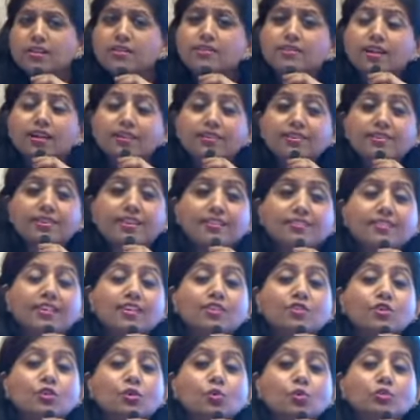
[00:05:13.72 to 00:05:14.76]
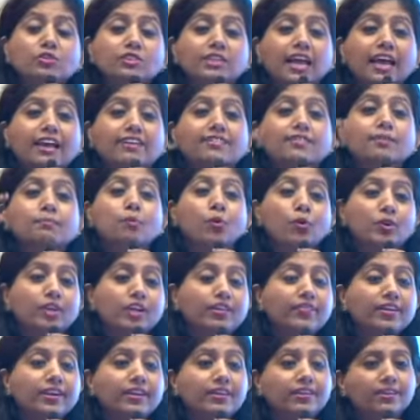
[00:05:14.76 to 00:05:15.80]
Success is used as a
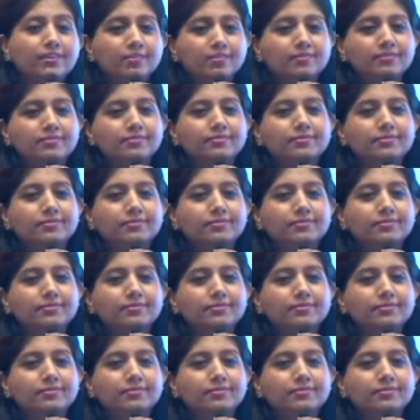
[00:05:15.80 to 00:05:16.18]
motivator